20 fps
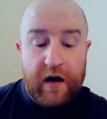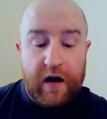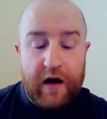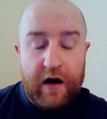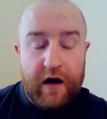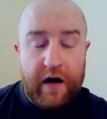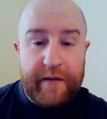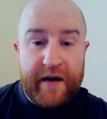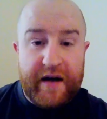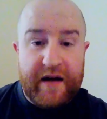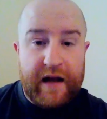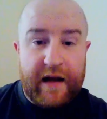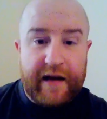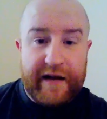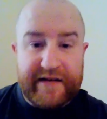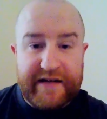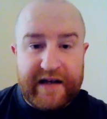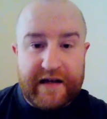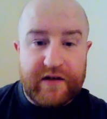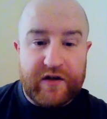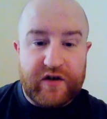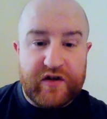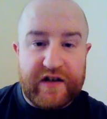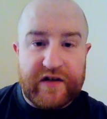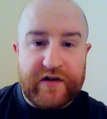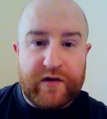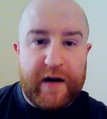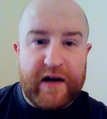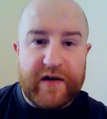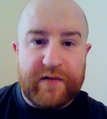And like it says, it just
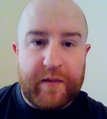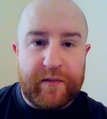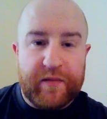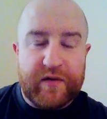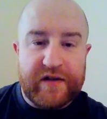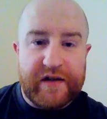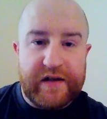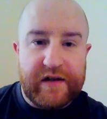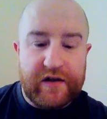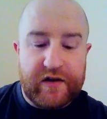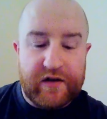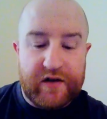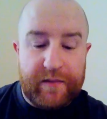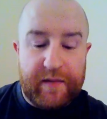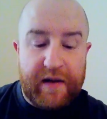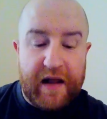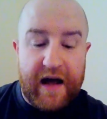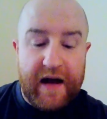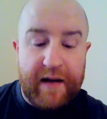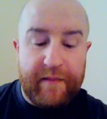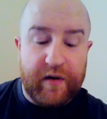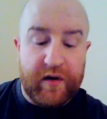says harassment procedures apply.